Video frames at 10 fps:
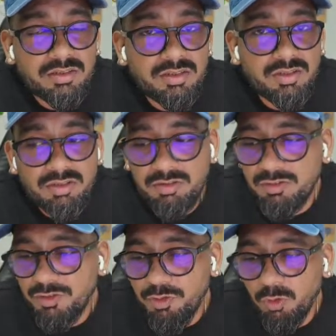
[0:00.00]
So
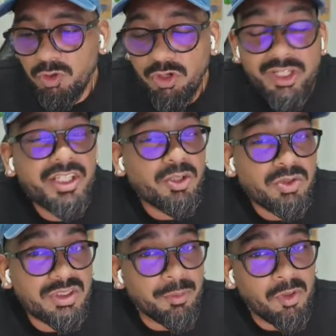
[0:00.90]
if you want to reduce
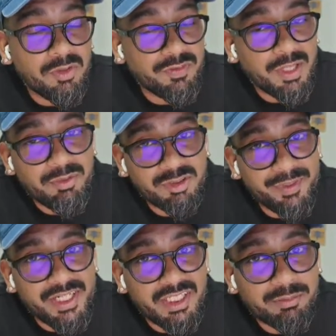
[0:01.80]
the amount of time you're
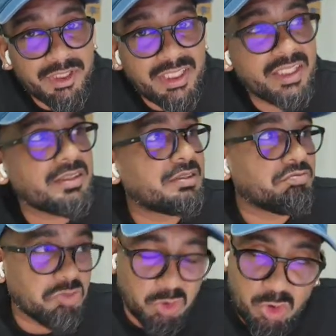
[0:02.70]
spending in meetings,
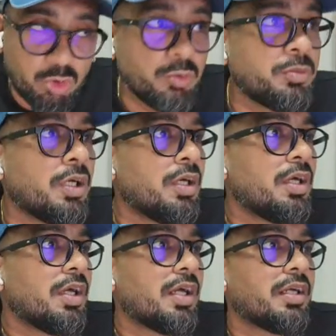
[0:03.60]
use Loom.
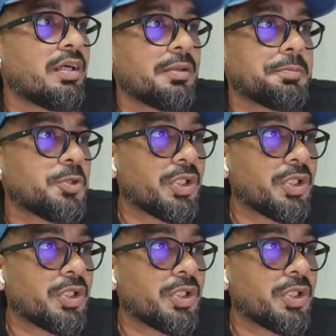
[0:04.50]
You can